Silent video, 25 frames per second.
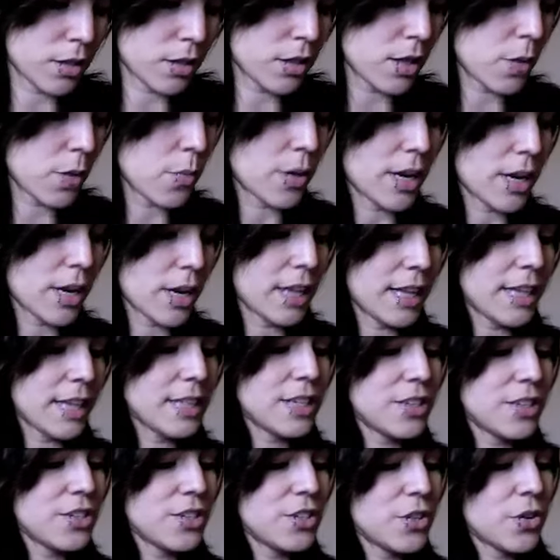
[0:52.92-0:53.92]
And what I like
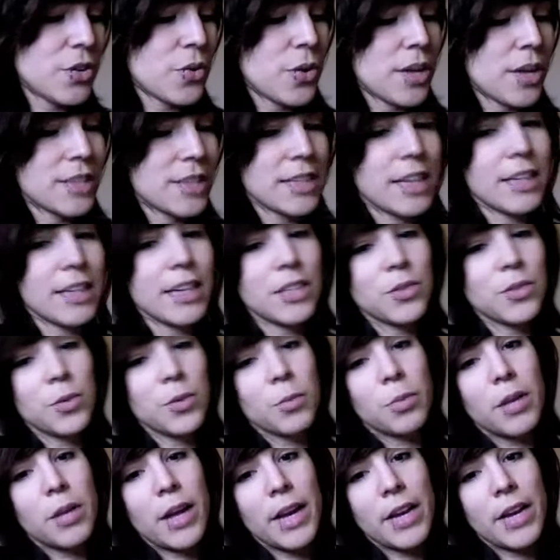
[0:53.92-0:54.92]
to do is I like to
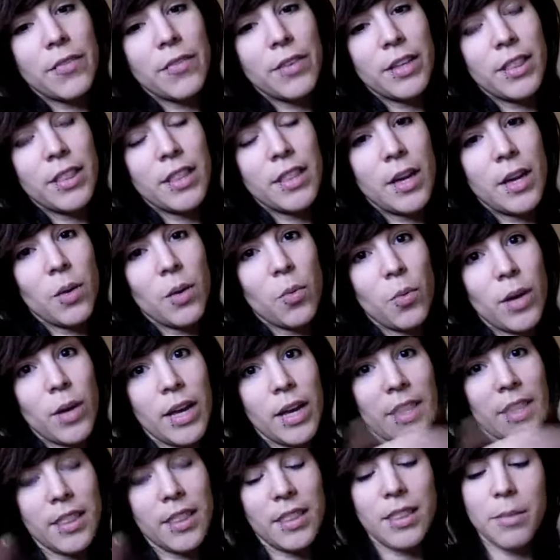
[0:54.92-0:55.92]
apply everything
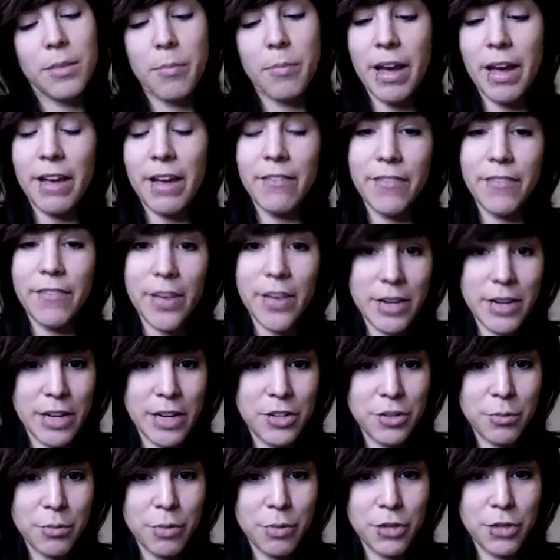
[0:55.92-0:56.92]
with my
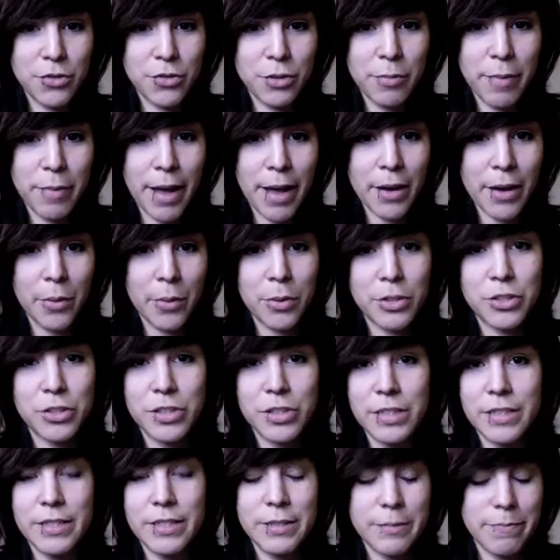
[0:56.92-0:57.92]
foundation brush from MAC, which
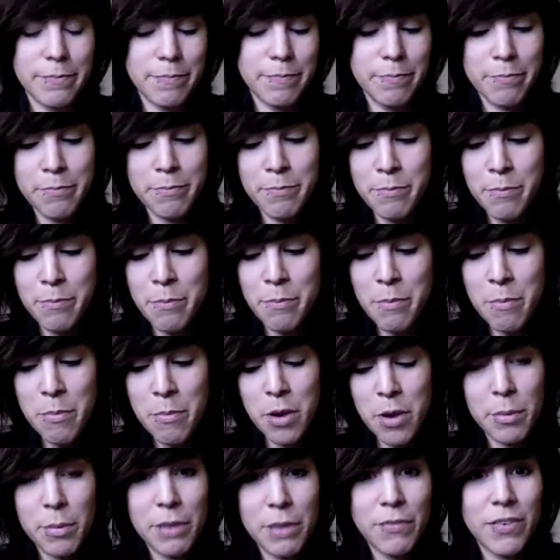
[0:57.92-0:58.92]
is
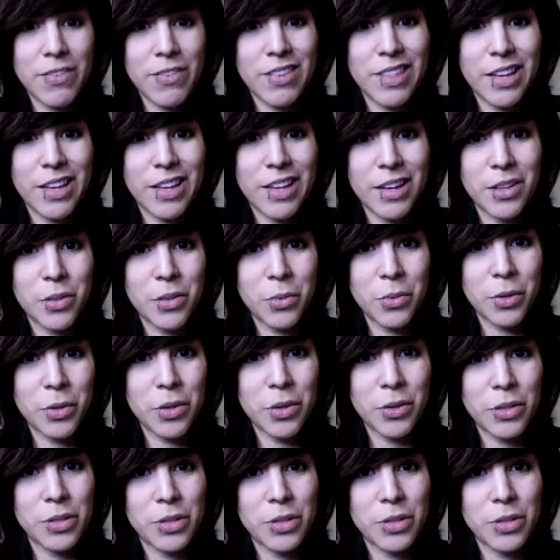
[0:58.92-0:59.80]
probably my favorite thing in the world.